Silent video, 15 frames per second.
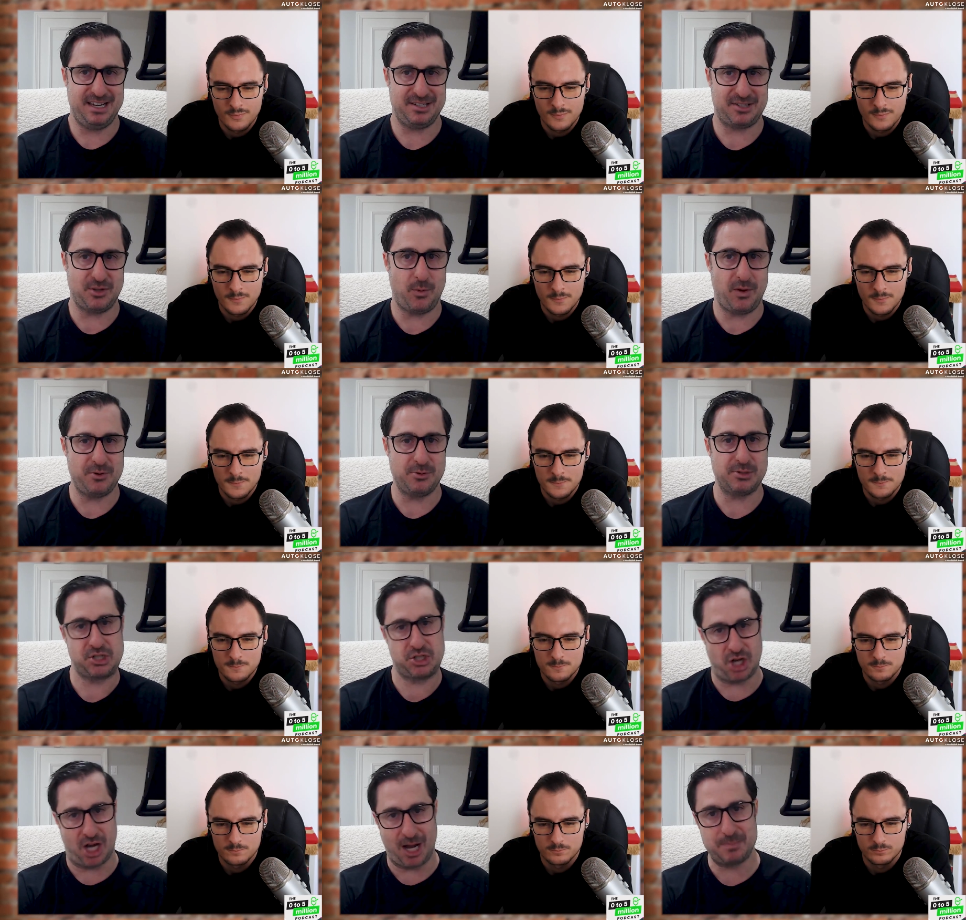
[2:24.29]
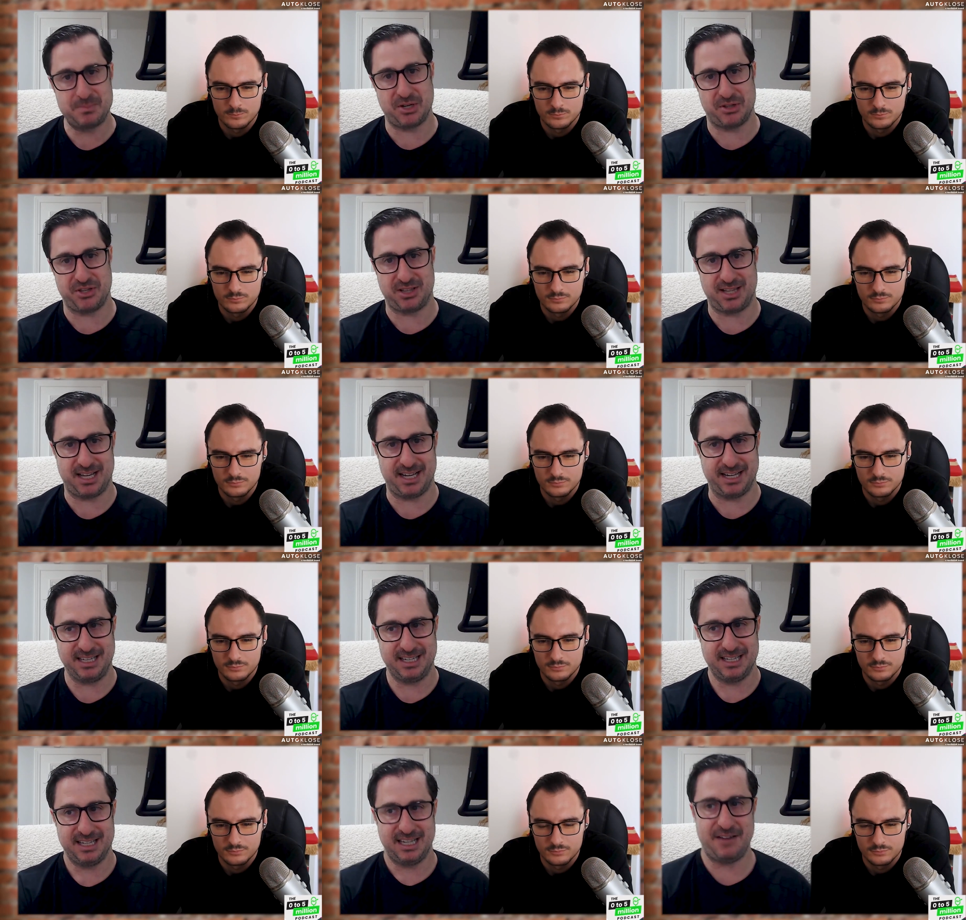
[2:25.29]
Speaker 1: is the one whose job's on the
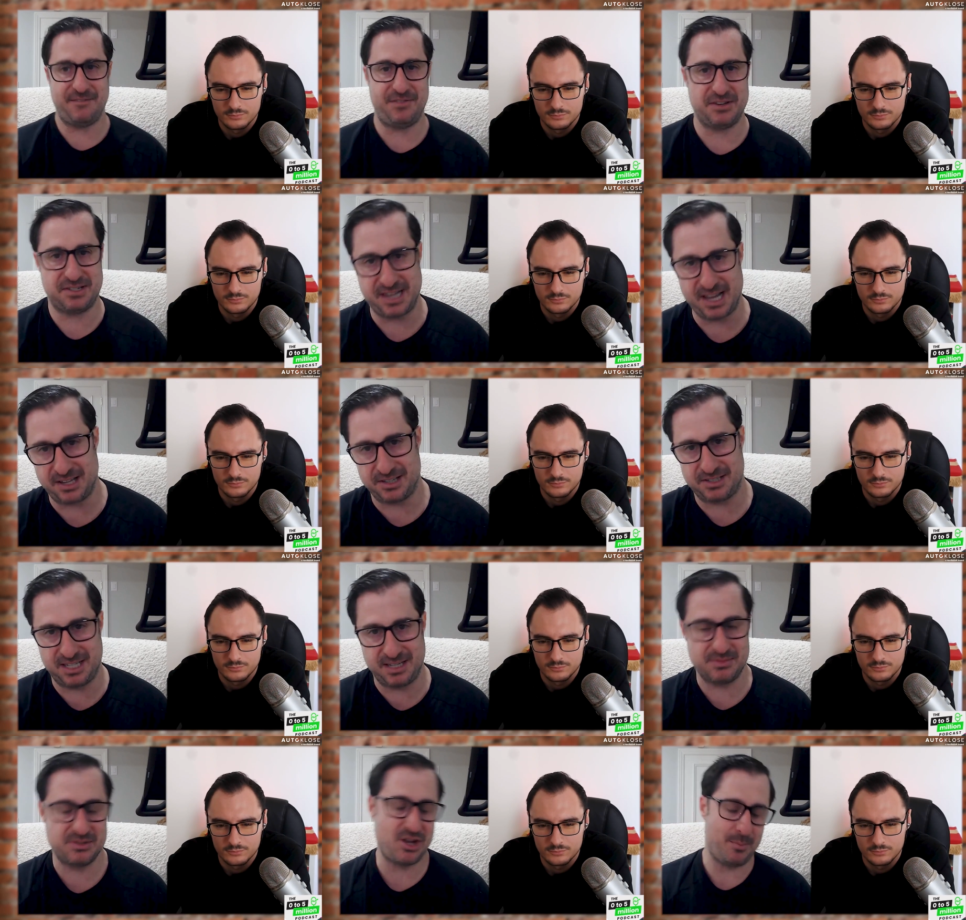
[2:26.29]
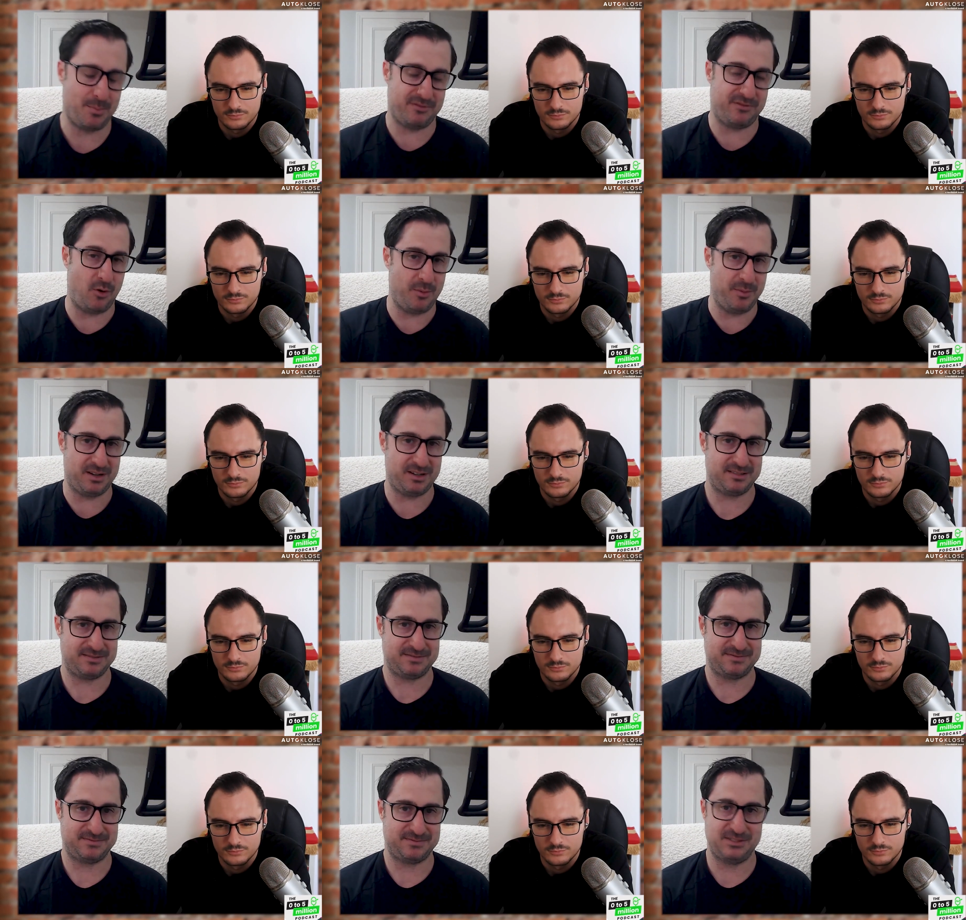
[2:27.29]
line if the sales team's not performing,
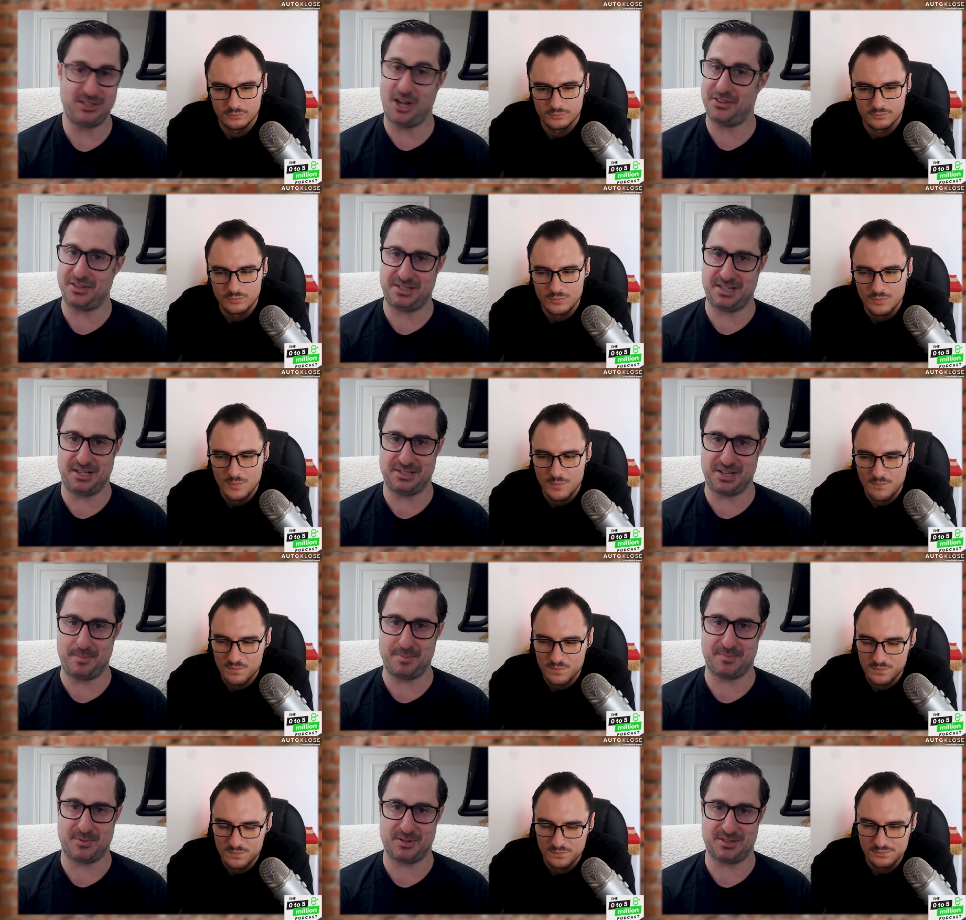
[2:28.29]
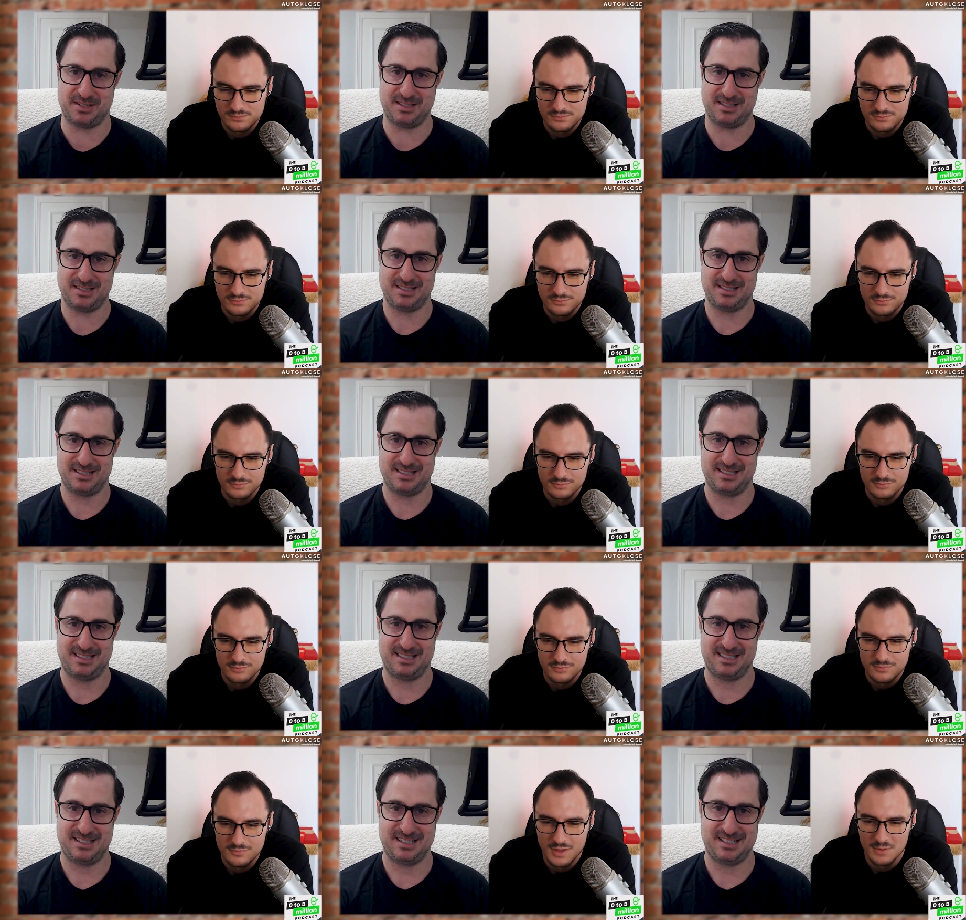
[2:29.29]
not the sales ops person.
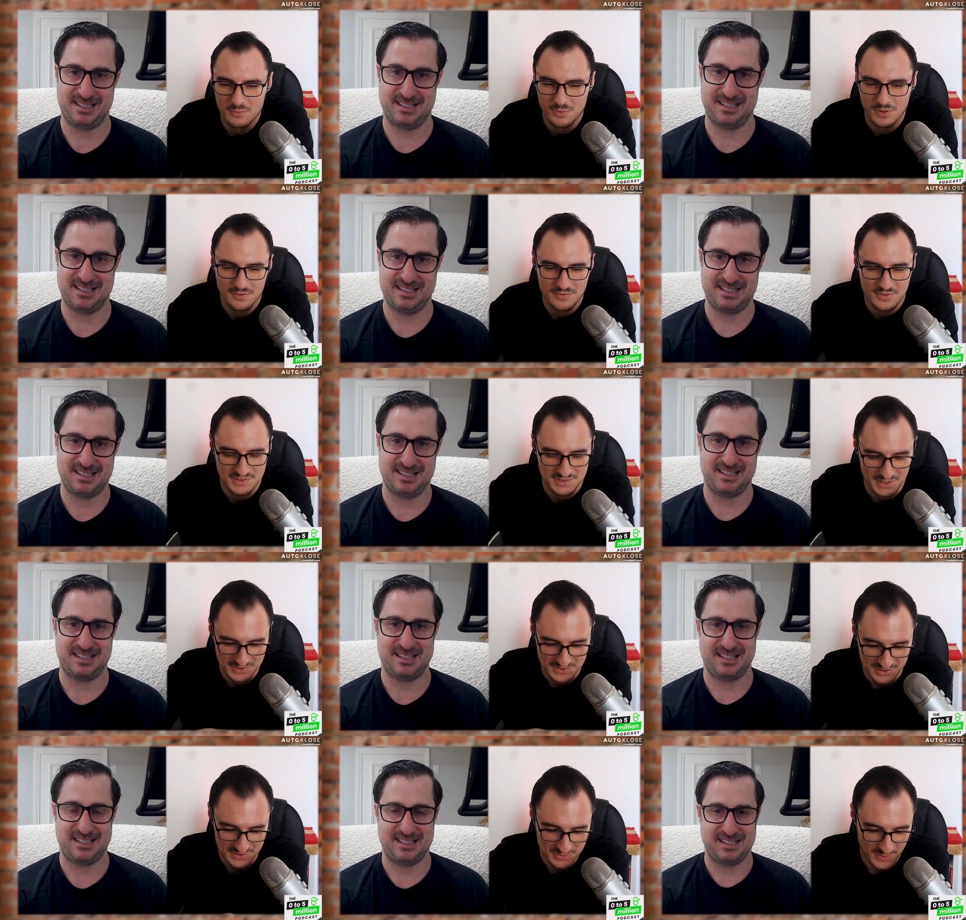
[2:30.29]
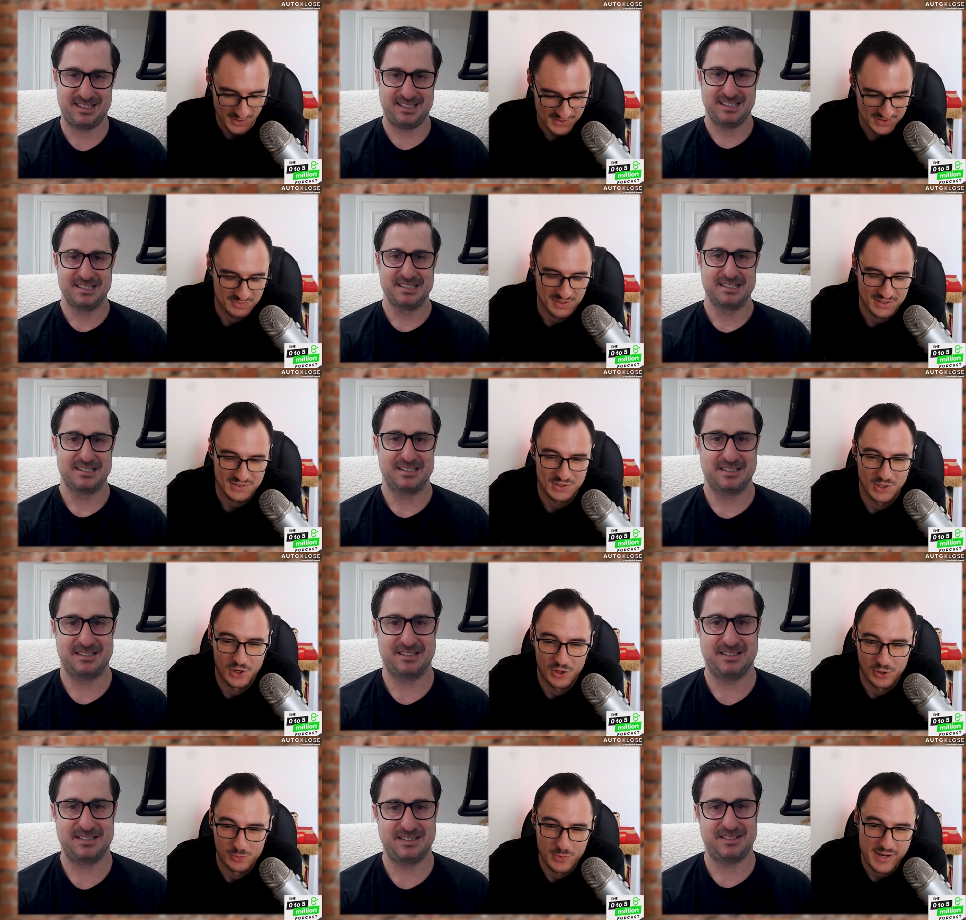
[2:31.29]
Speaker 2: And what if the sales ops person makes a
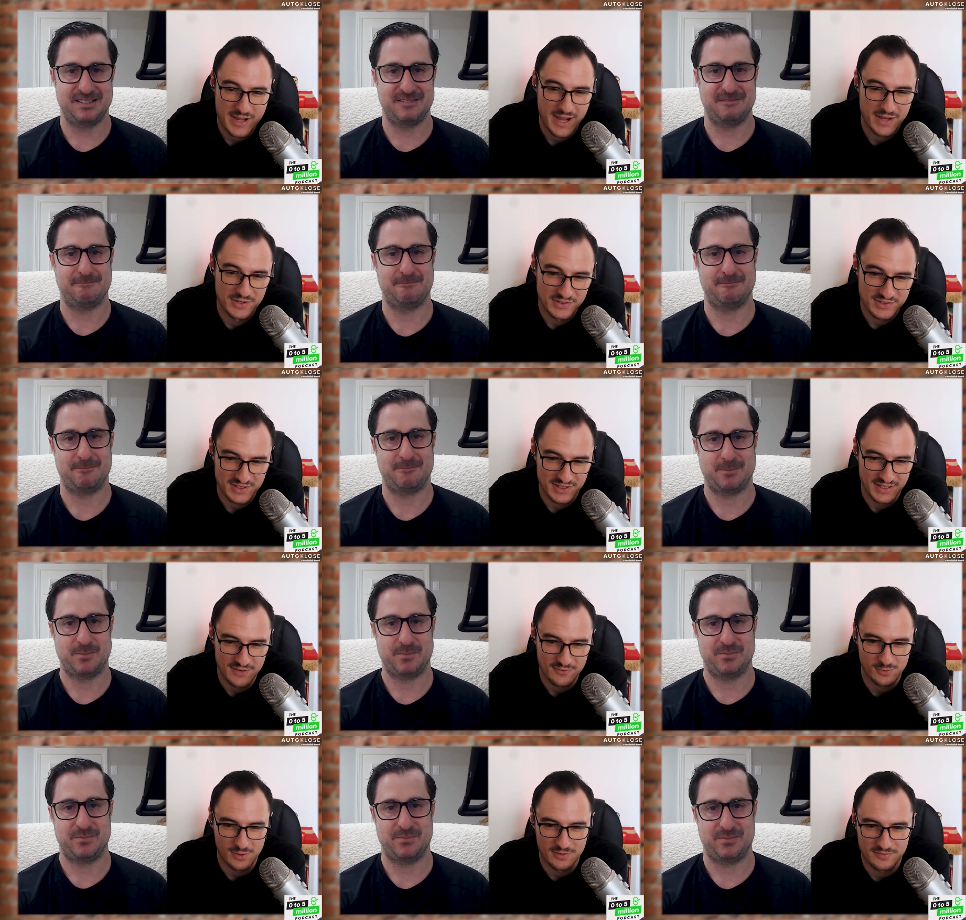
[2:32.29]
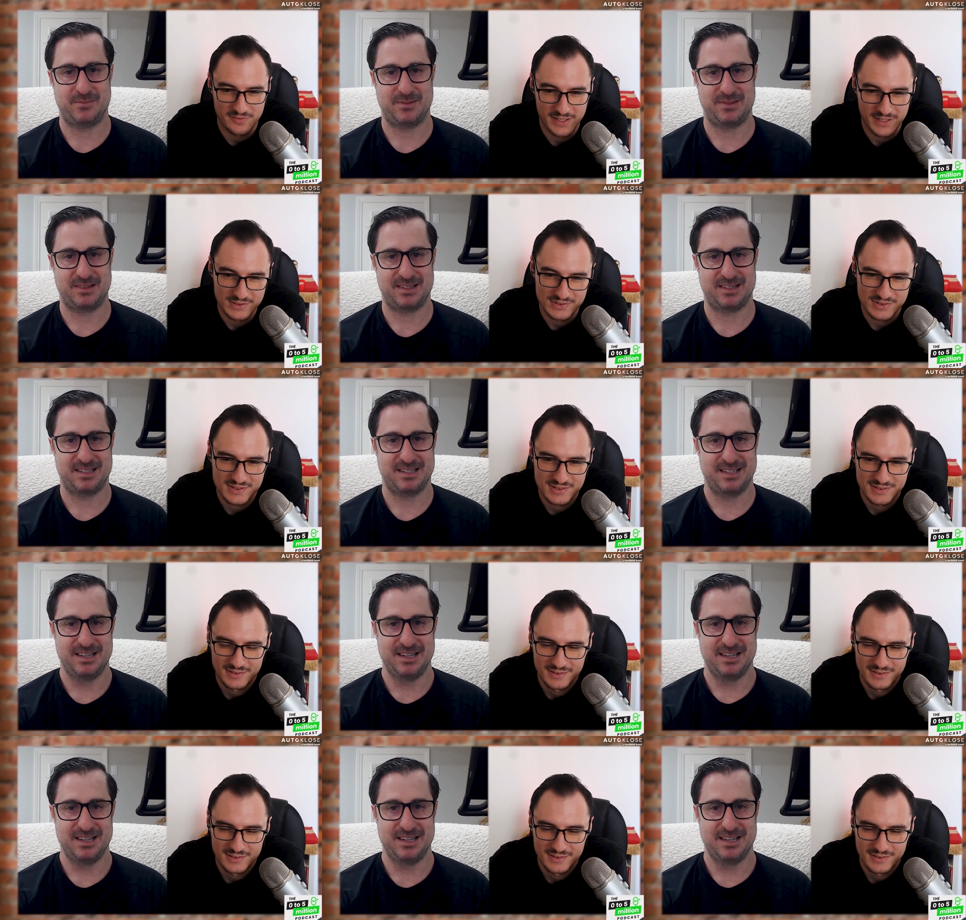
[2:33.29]
horrible cadence, then everyone fails?